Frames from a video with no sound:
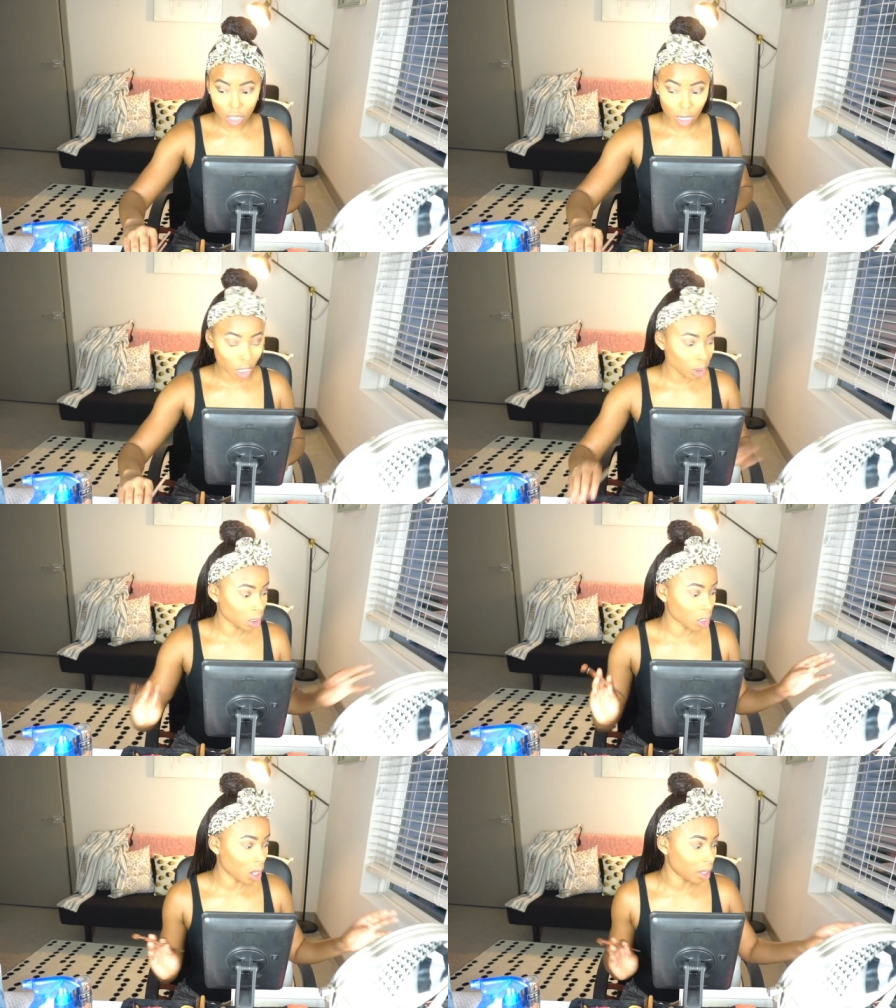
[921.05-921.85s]
you know,
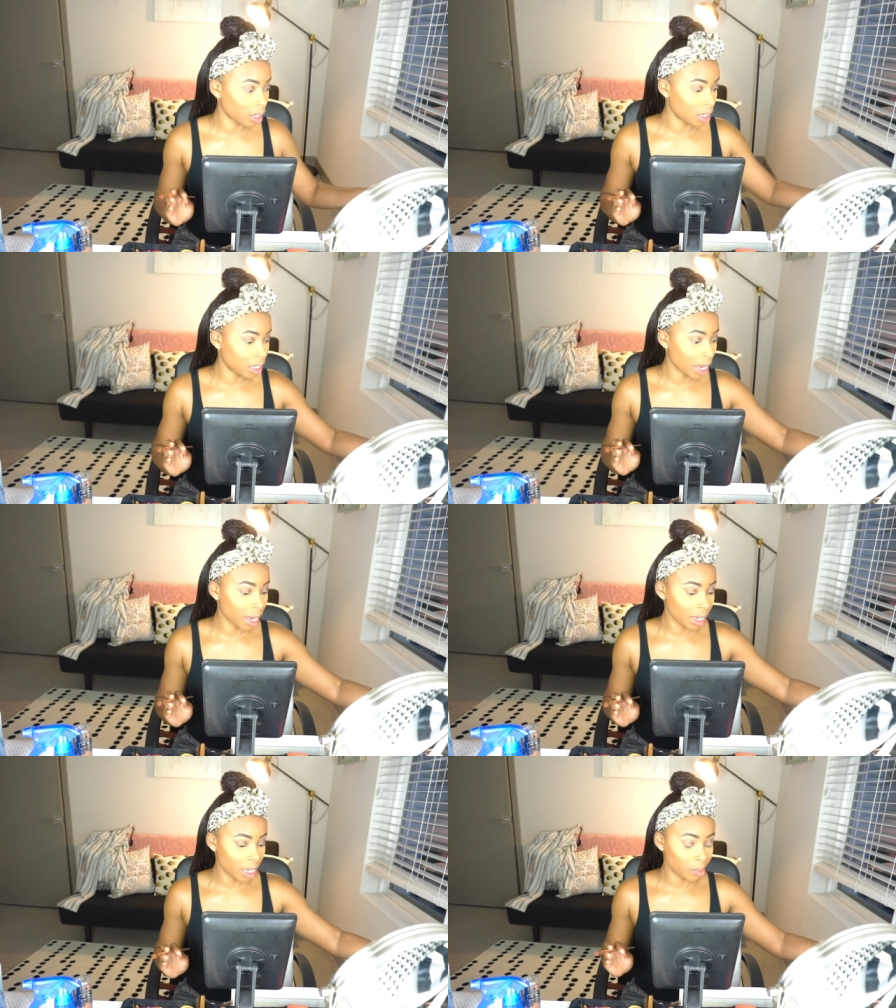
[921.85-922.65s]
just call it a
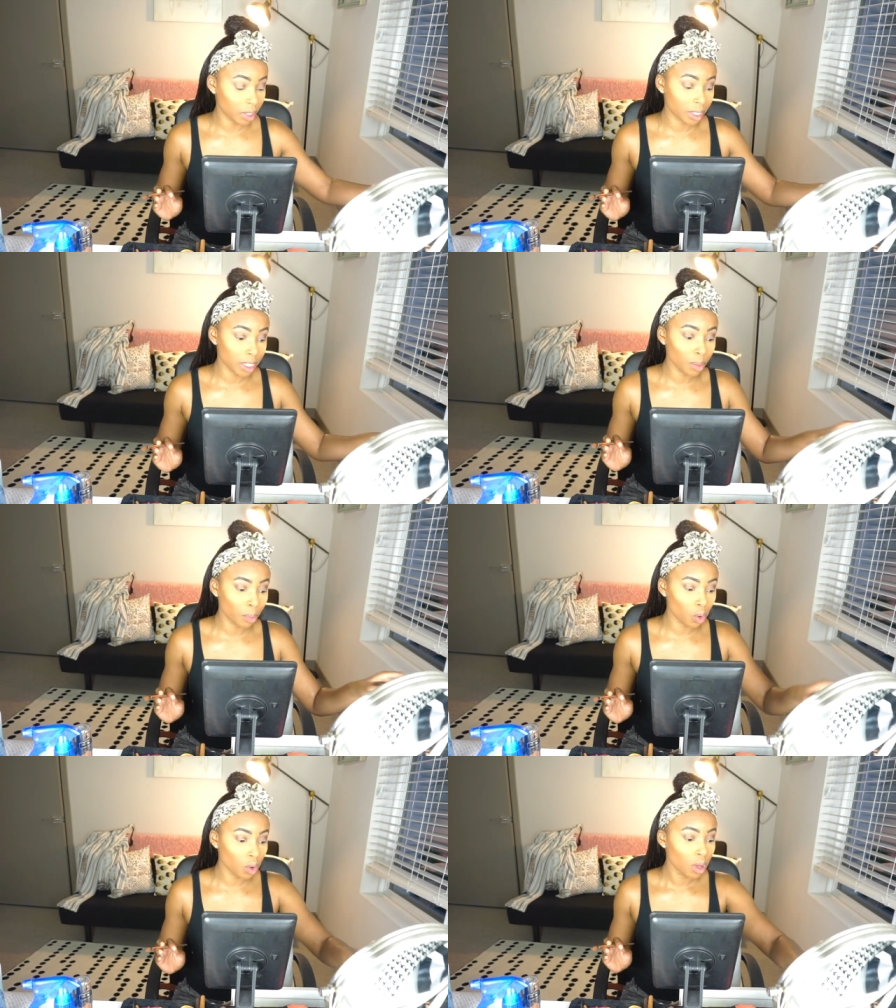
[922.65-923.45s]
day, keep it
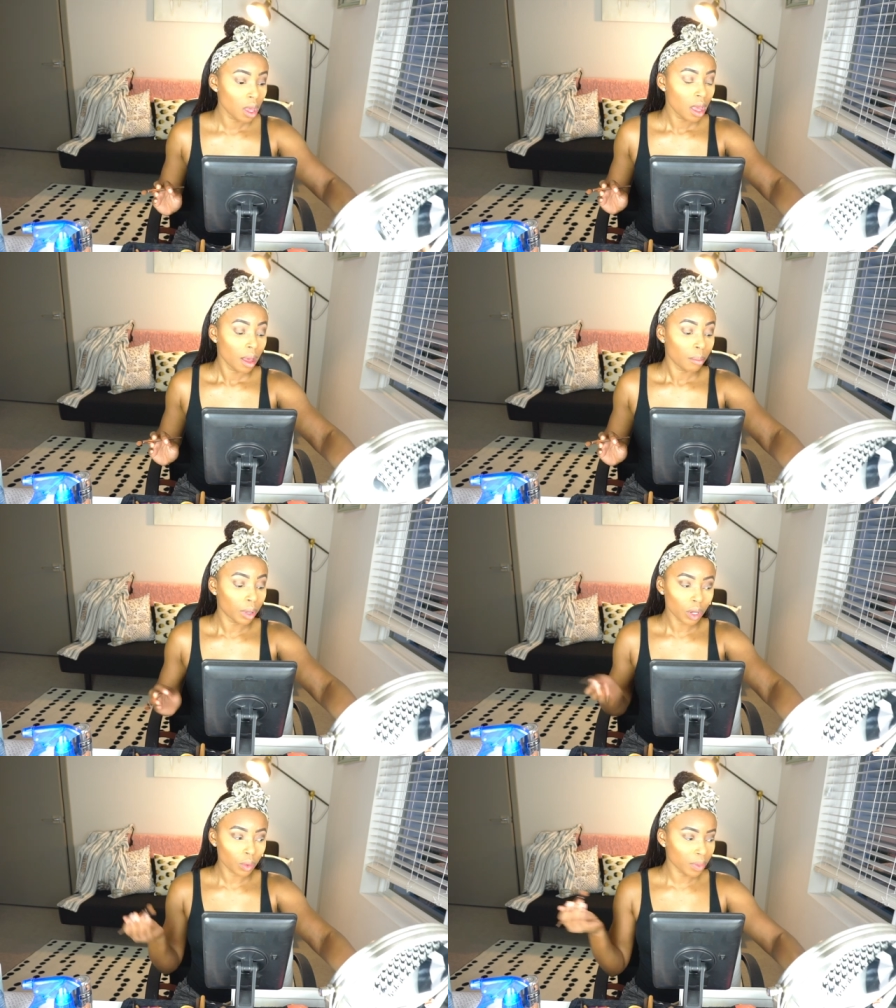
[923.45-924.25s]
simple. But
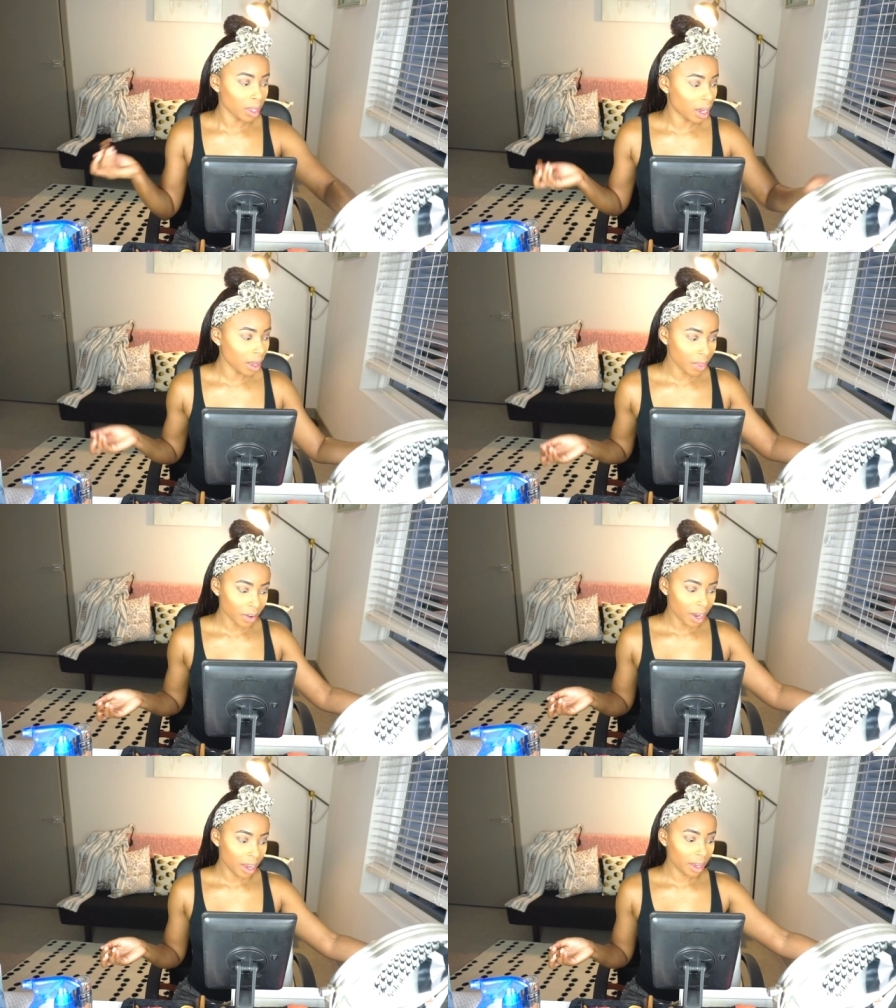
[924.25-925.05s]
on the
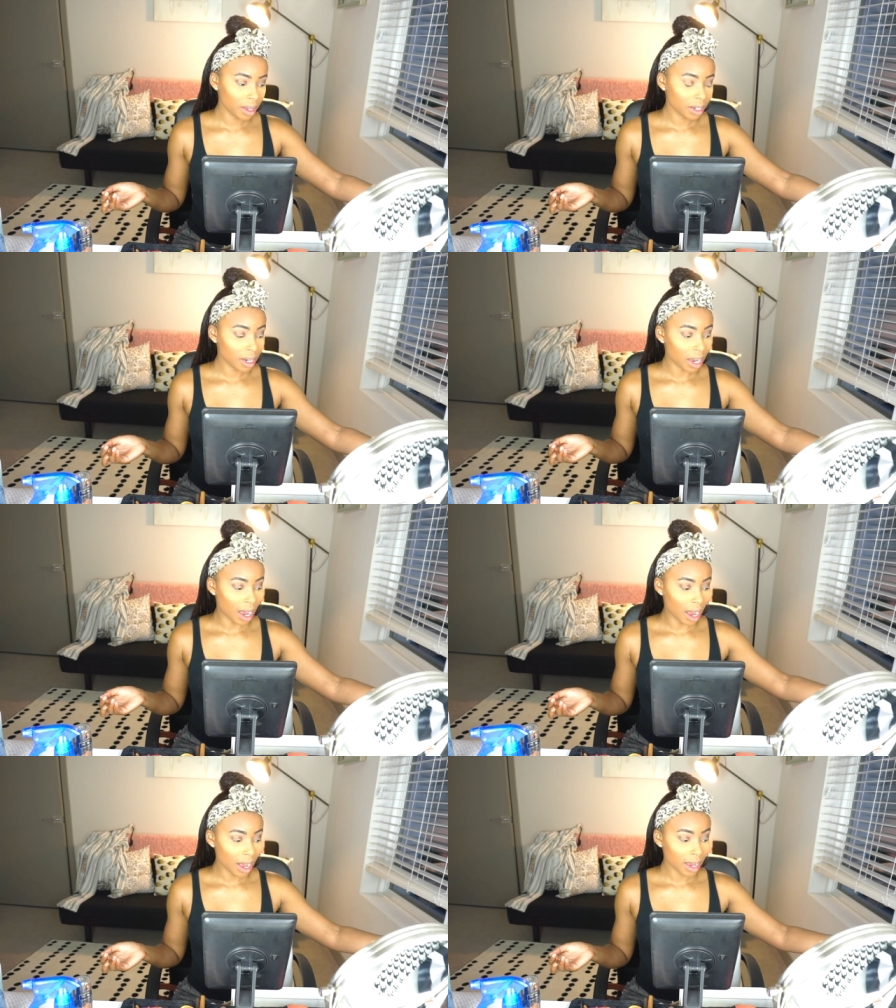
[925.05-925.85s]
other hand,
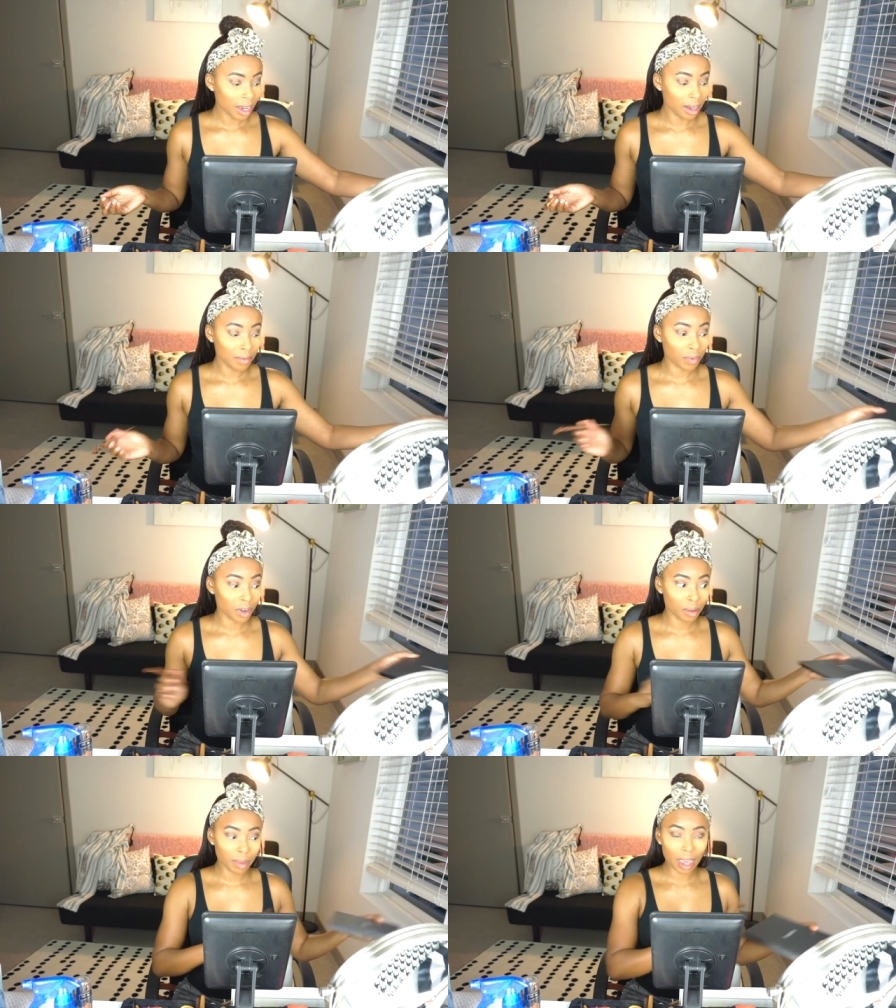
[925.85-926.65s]
I come
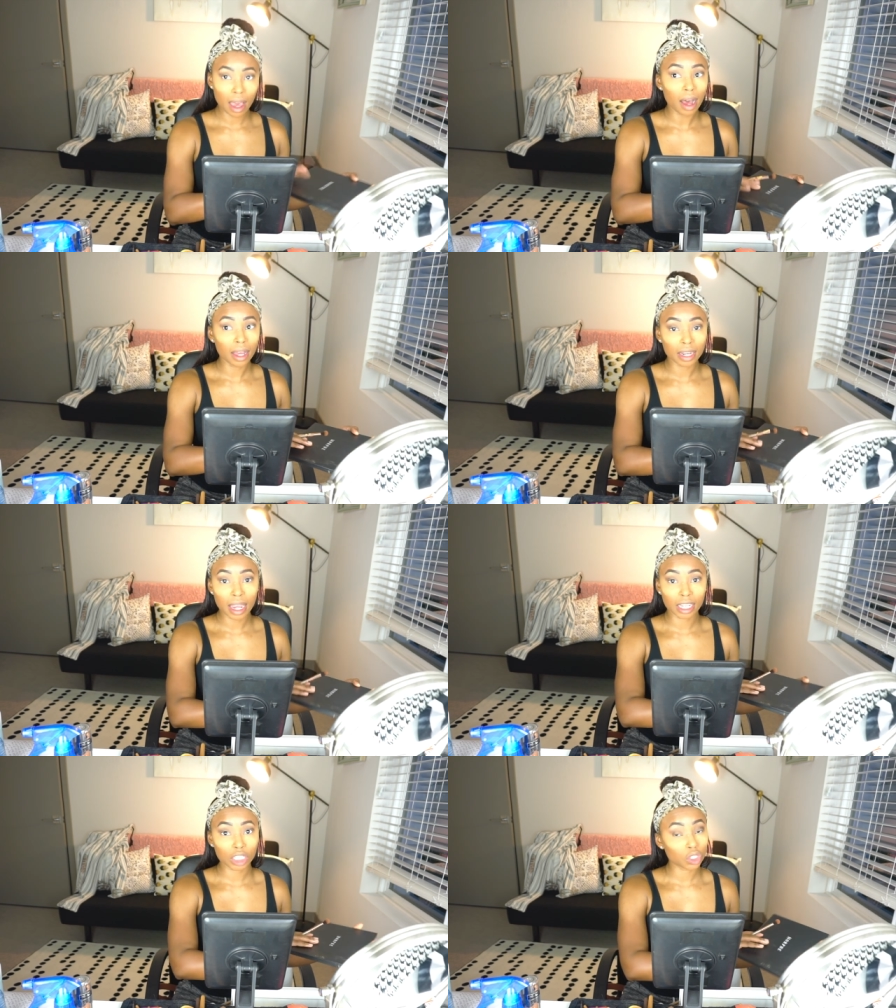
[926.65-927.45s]
from an
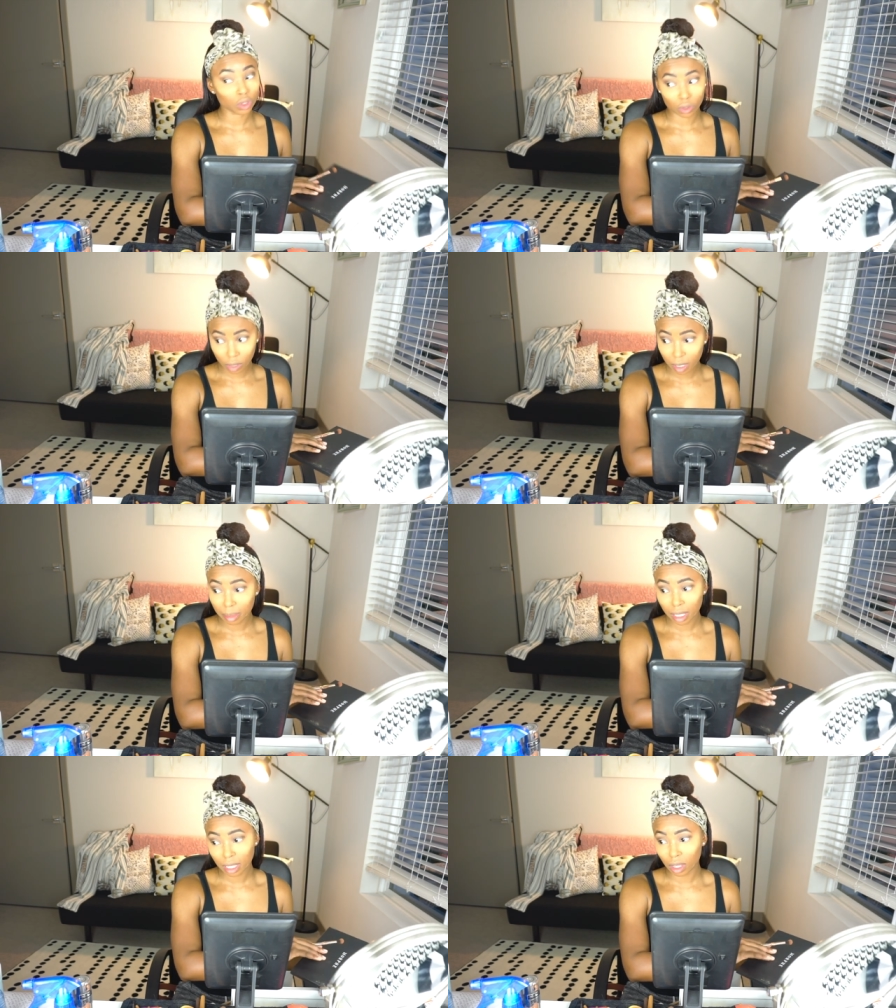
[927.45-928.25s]

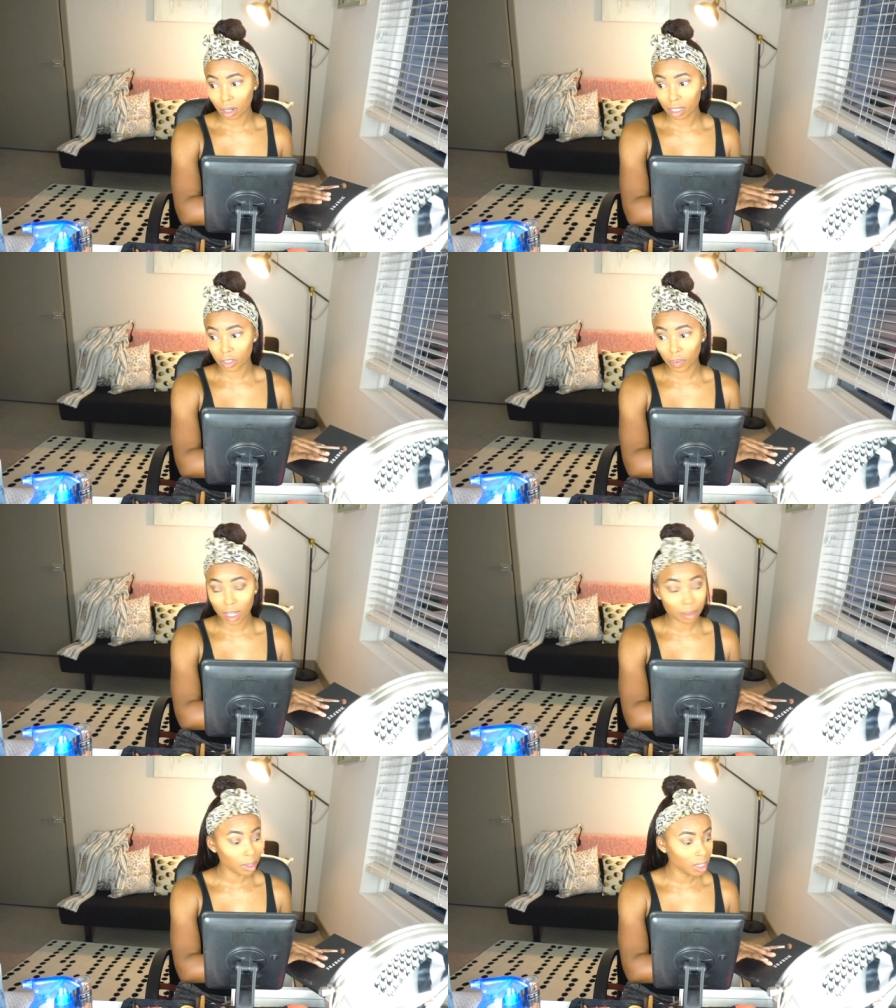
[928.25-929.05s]
extremely large
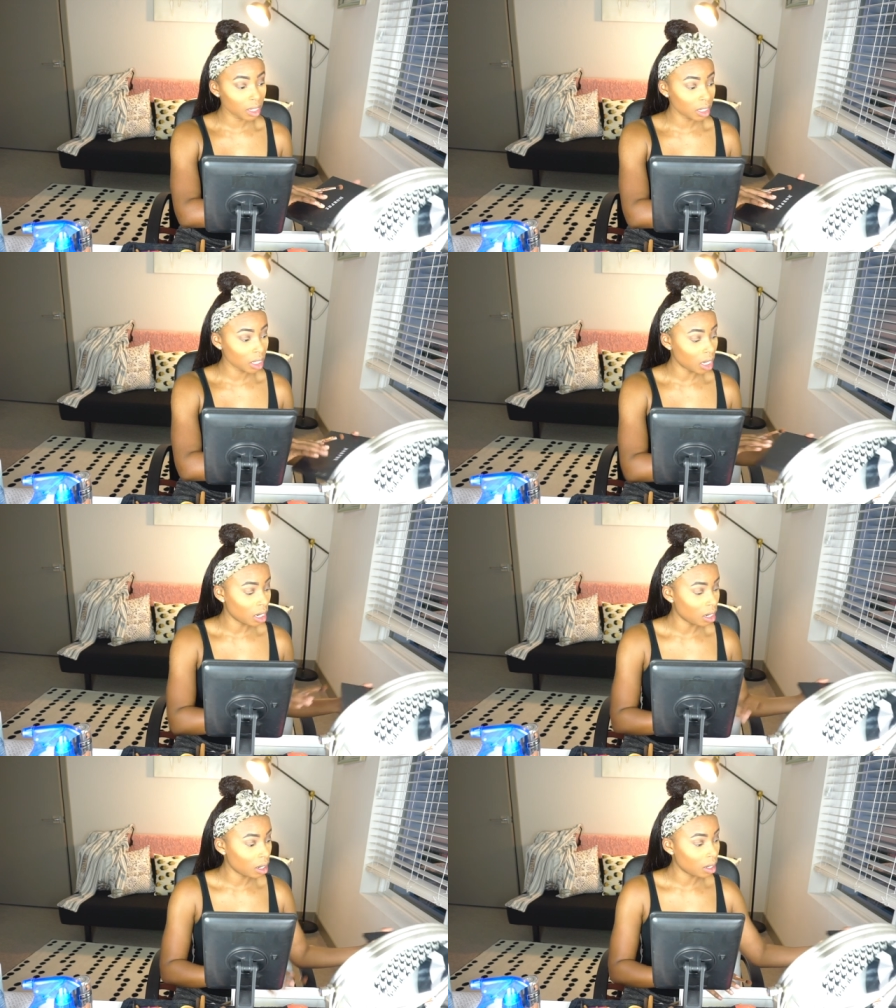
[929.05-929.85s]
family,
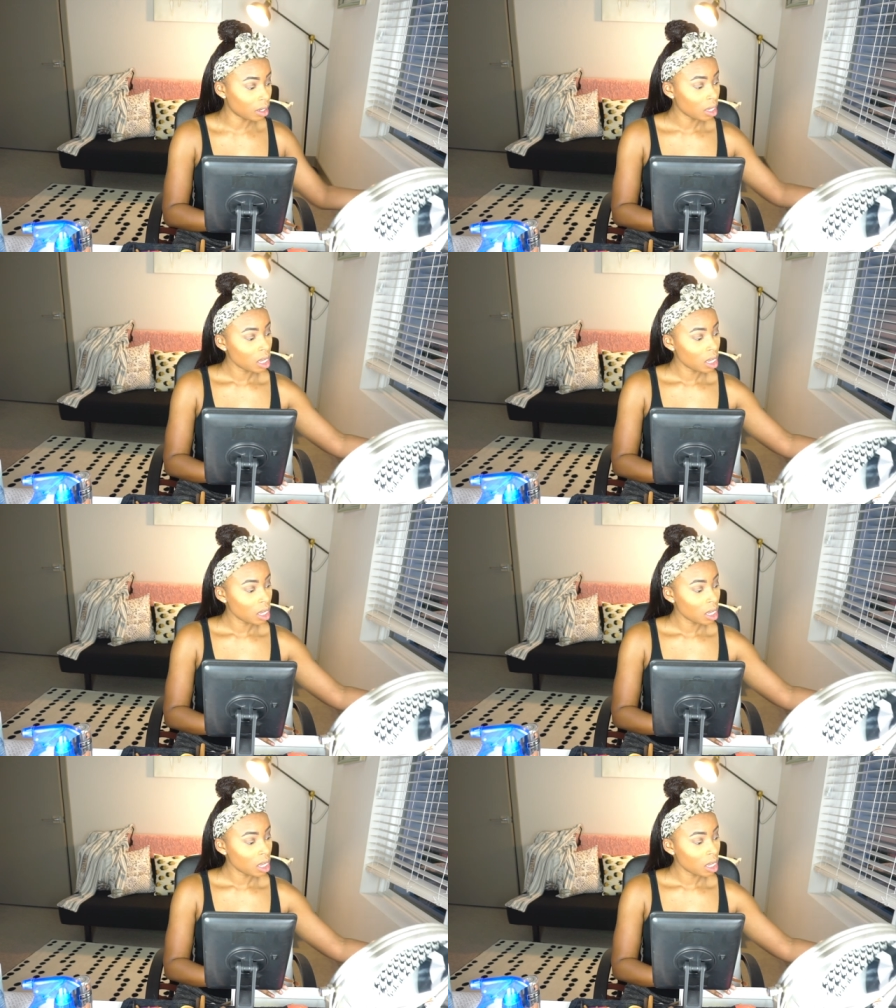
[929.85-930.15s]
uh,